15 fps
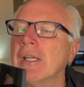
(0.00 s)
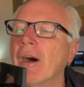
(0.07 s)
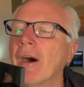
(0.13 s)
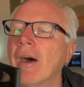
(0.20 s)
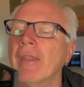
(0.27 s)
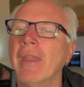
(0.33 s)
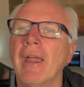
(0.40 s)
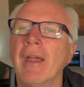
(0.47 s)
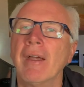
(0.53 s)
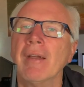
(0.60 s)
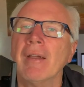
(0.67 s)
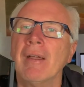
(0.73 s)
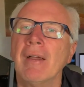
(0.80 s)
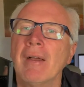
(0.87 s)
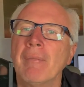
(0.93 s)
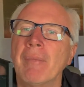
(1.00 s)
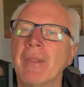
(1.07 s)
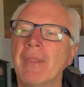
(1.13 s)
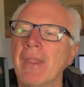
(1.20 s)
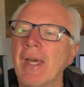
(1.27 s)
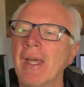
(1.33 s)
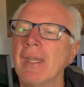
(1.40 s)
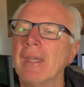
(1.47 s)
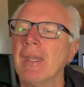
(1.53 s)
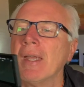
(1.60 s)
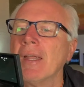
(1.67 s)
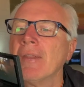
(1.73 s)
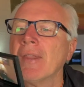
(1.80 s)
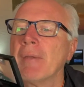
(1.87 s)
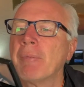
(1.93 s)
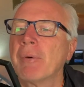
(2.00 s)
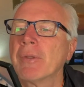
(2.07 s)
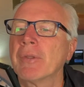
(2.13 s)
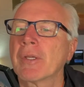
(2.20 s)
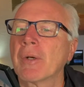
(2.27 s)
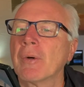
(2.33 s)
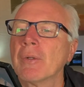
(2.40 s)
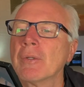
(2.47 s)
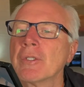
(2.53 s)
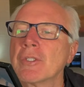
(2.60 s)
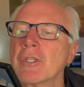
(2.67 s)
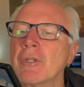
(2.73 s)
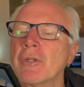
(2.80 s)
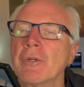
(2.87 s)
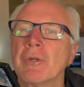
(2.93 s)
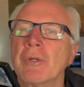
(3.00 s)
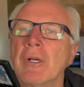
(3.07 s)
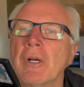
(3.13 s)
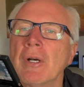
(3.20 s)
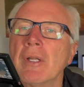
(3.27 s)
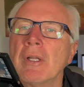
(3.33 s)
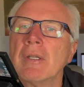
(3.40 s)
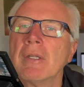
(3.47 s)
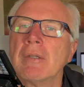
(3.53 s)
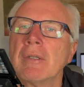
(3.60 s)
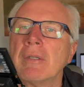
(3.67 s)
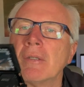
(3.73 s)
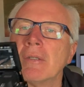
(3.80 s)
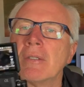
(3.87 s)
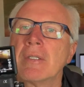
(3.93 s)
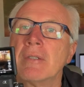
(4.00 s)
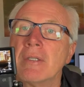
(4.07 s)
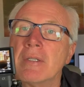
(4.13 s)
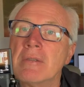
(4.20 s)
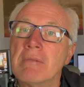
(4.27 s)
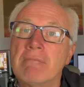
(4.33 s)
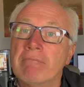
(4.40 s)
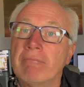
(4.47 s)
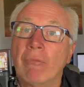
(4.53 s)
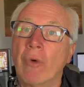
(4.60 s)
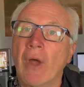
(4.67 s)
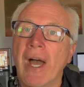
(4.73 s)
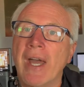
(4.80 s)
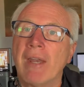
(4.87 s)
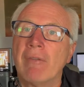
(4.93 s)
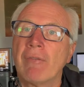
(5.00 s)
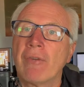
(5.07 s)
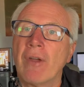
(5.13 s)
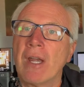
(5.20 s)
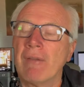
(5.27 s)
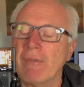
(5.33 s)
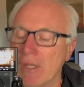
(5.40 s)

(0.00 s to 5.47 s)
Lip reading: on there, but then they put the cold shoe right in front of